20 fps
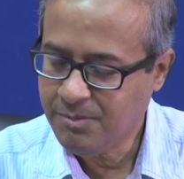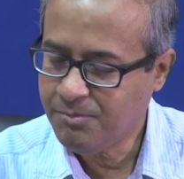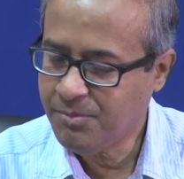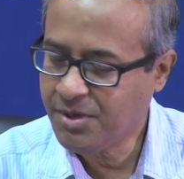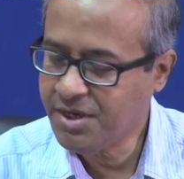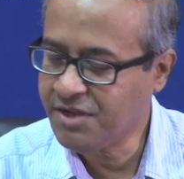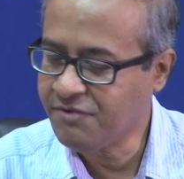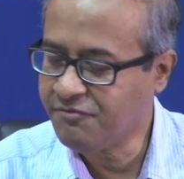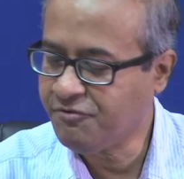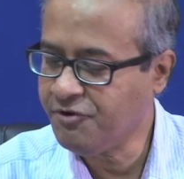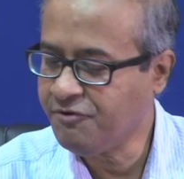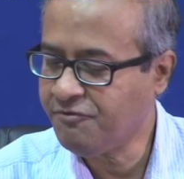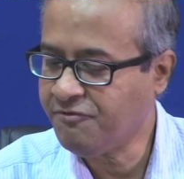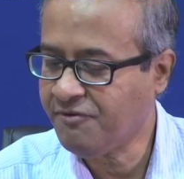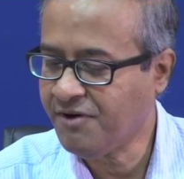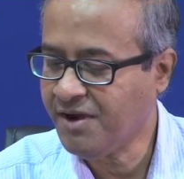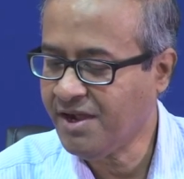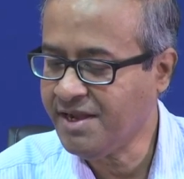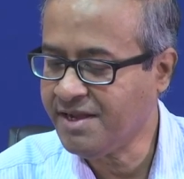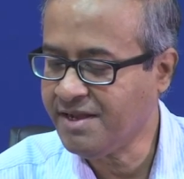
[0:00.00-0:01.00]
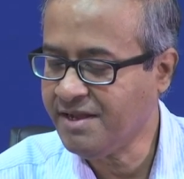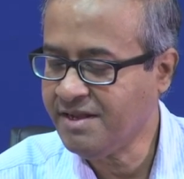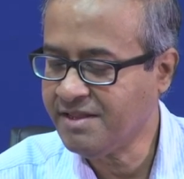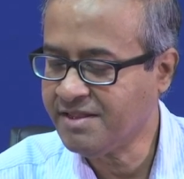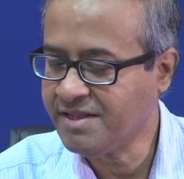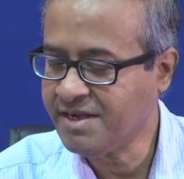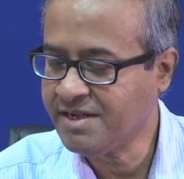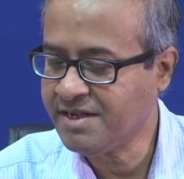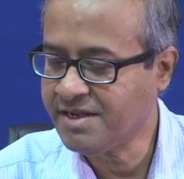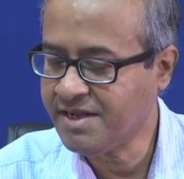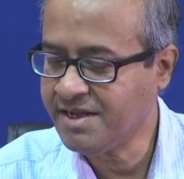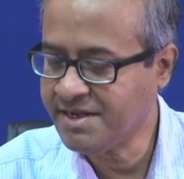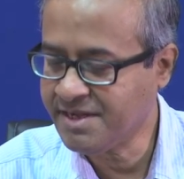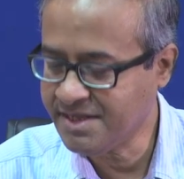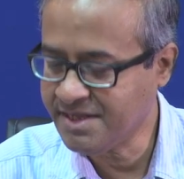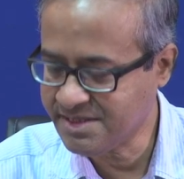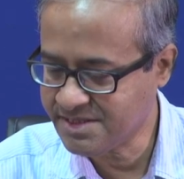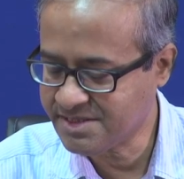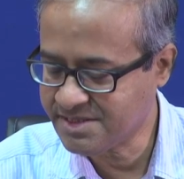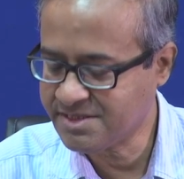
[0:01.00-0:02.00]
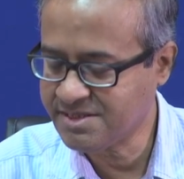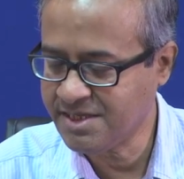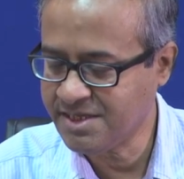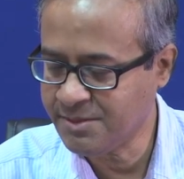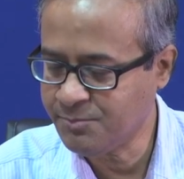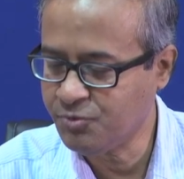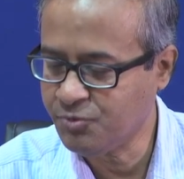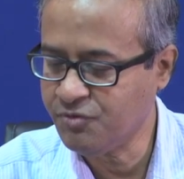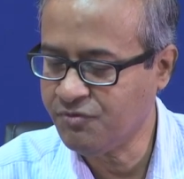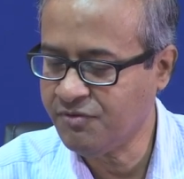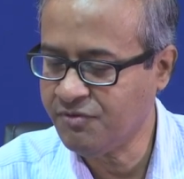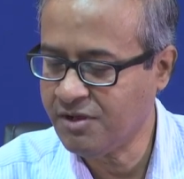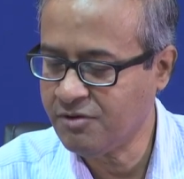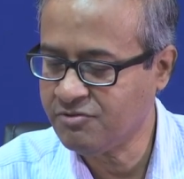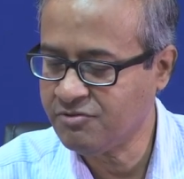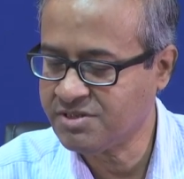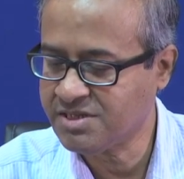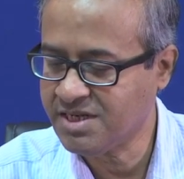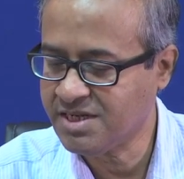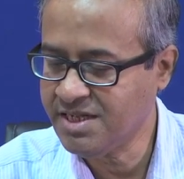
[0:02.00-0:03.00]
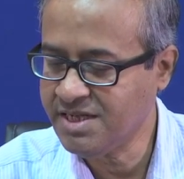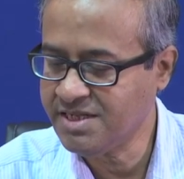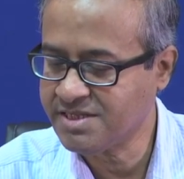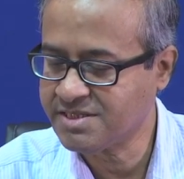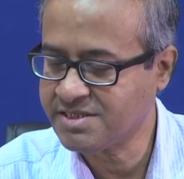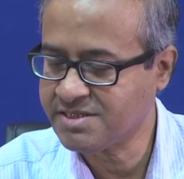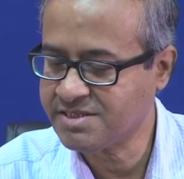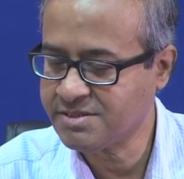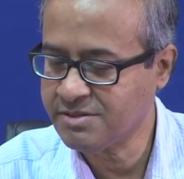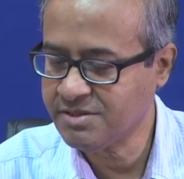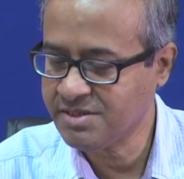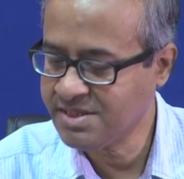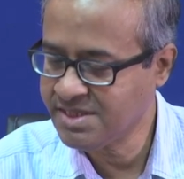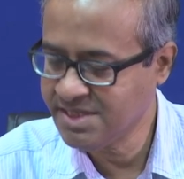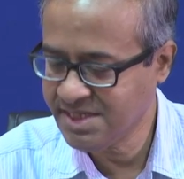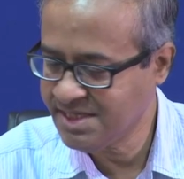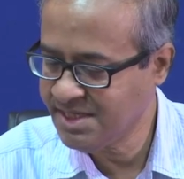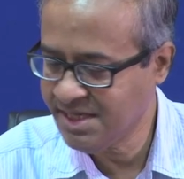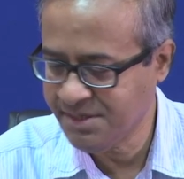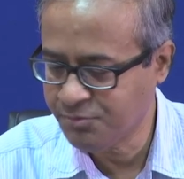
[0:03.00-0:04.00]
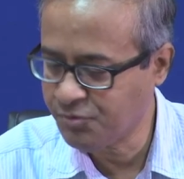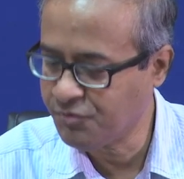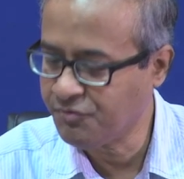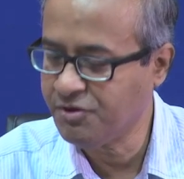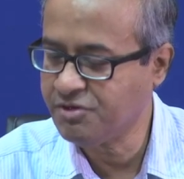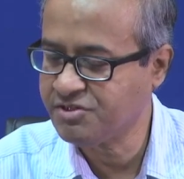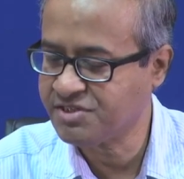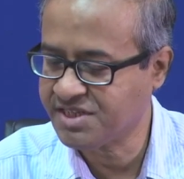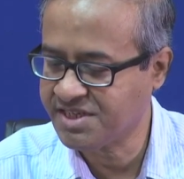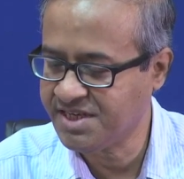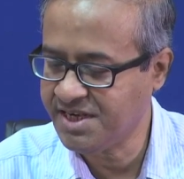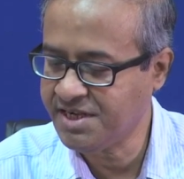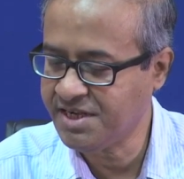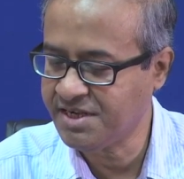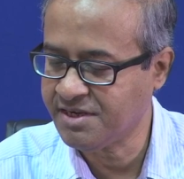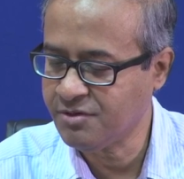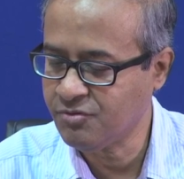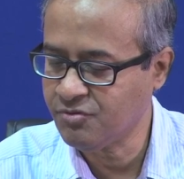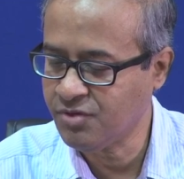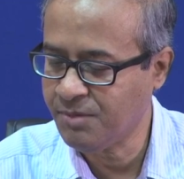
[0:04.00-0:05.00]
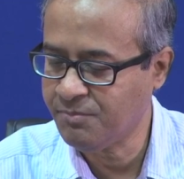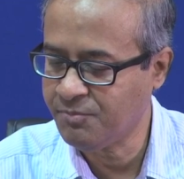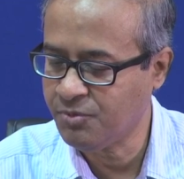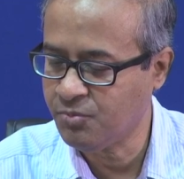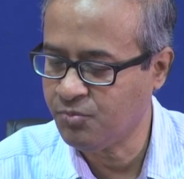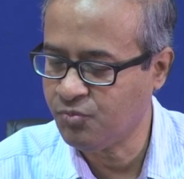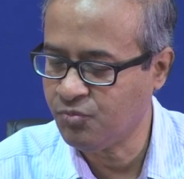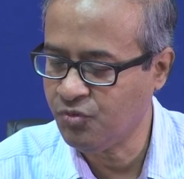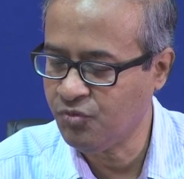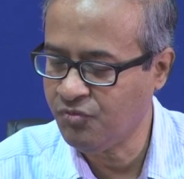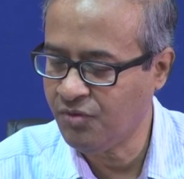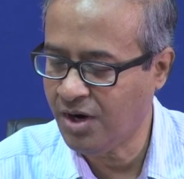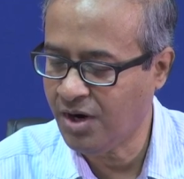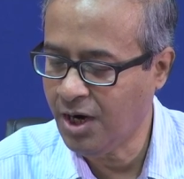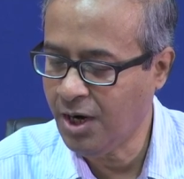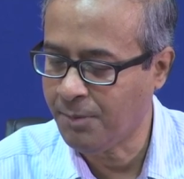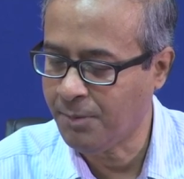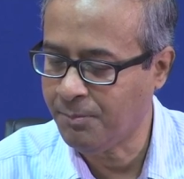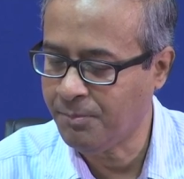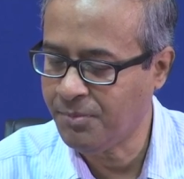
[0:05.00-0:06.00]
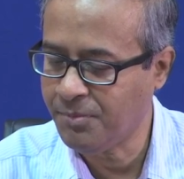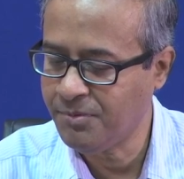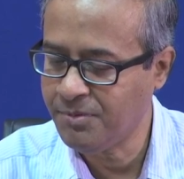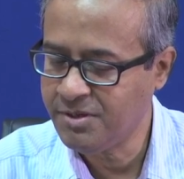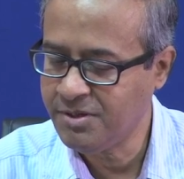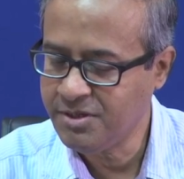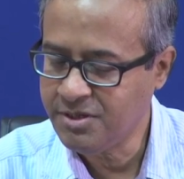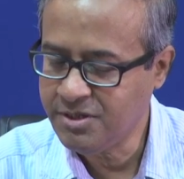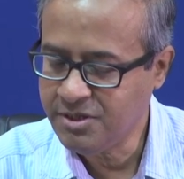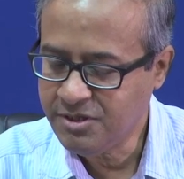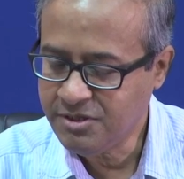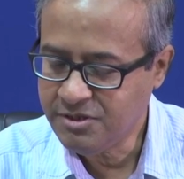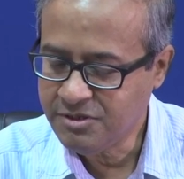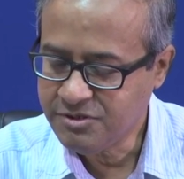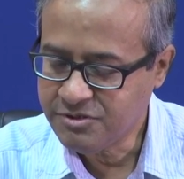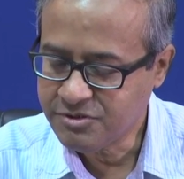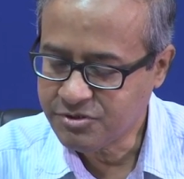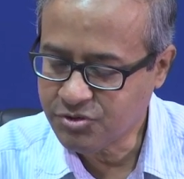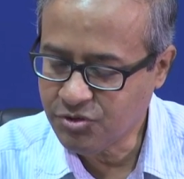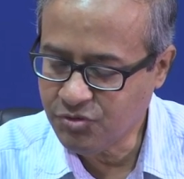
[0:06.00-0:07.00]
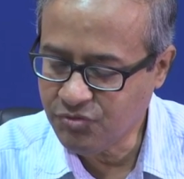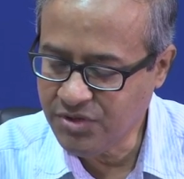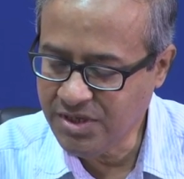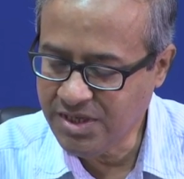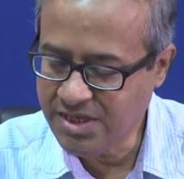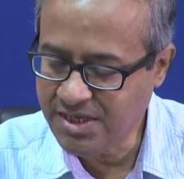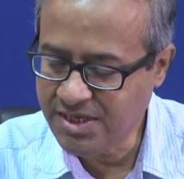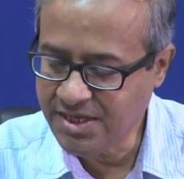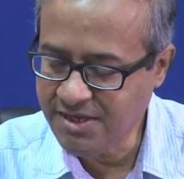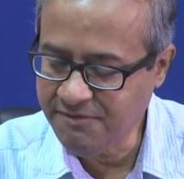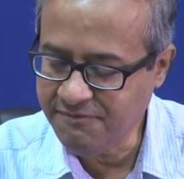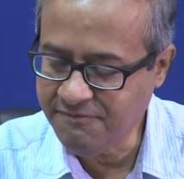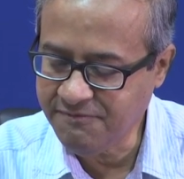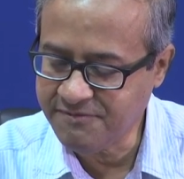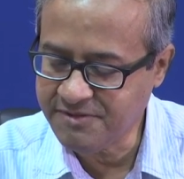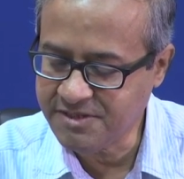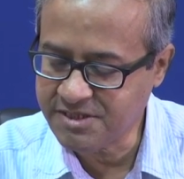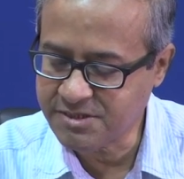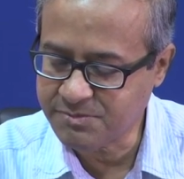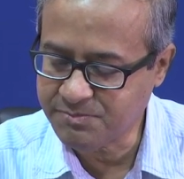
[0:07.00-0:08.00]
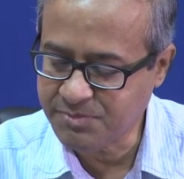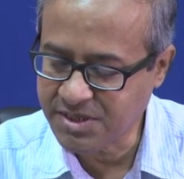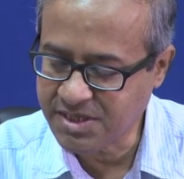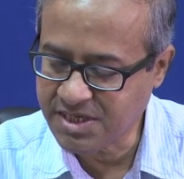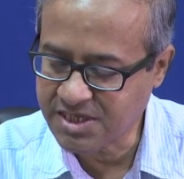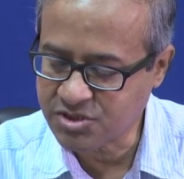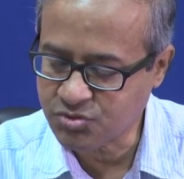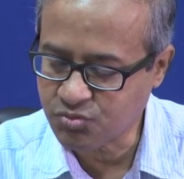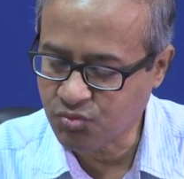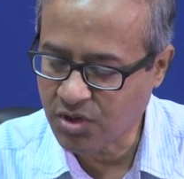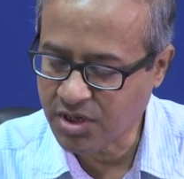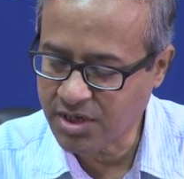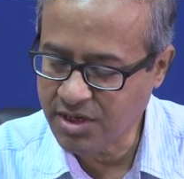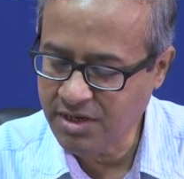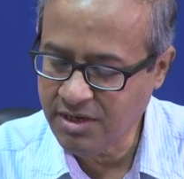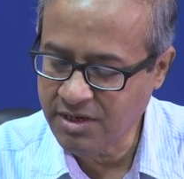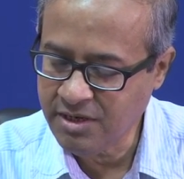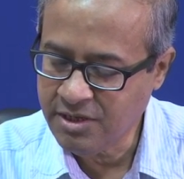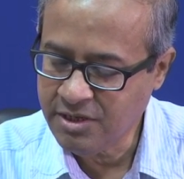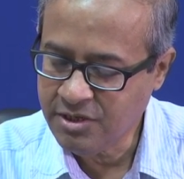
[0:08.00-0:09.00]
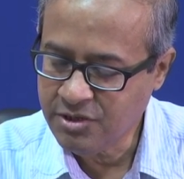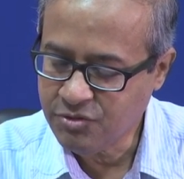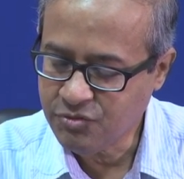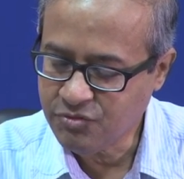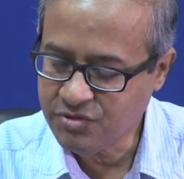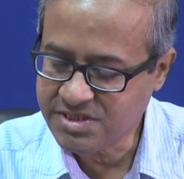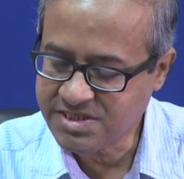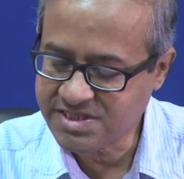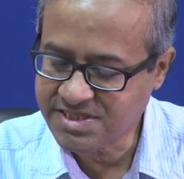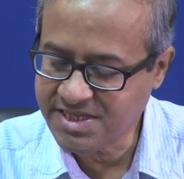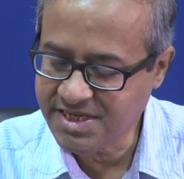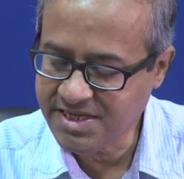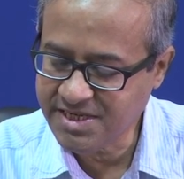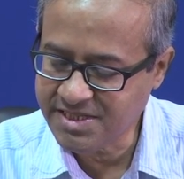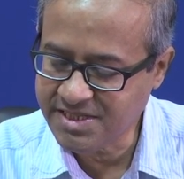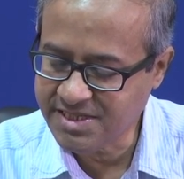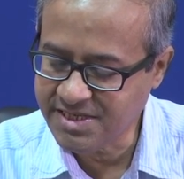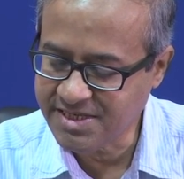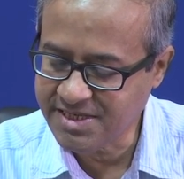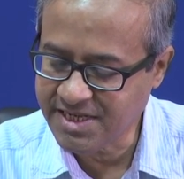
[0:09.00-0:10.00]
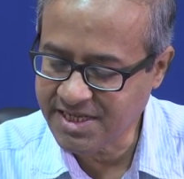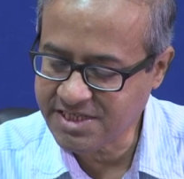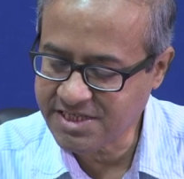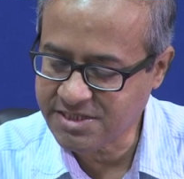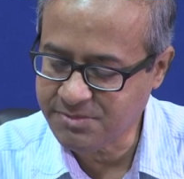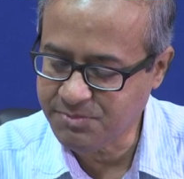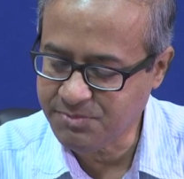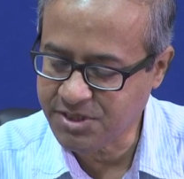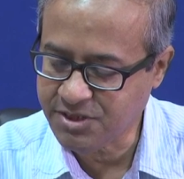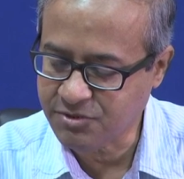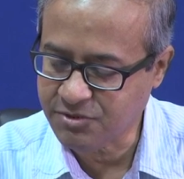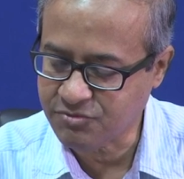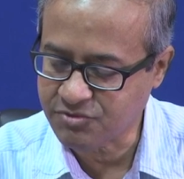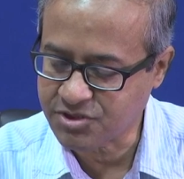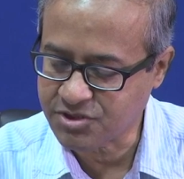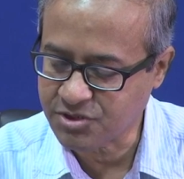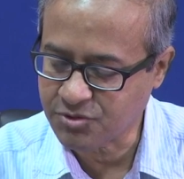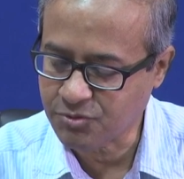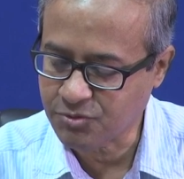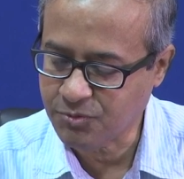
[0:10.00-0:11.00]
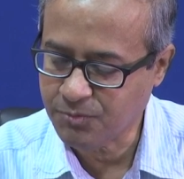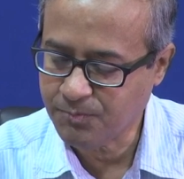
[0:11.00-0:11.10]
But if we find that it is input value is less, input value is greater, we have to move up. So, we leave this bit as 1, we set the next bit to 0.